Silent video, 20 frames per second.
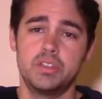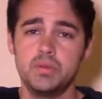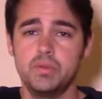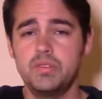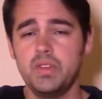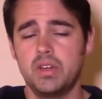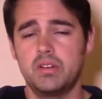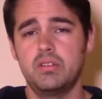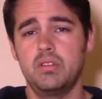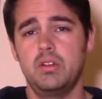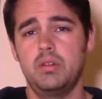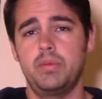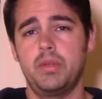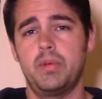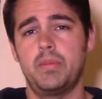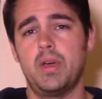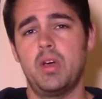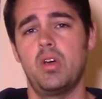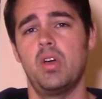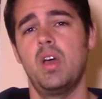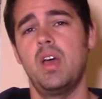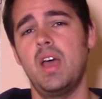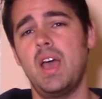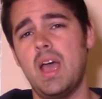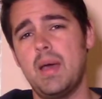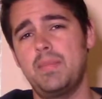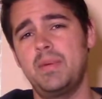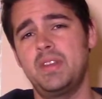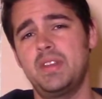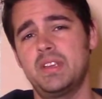So we've talked a little bit about
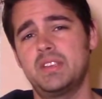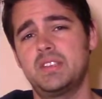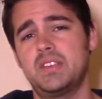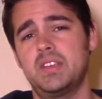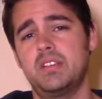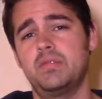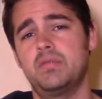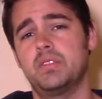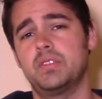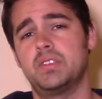app indexing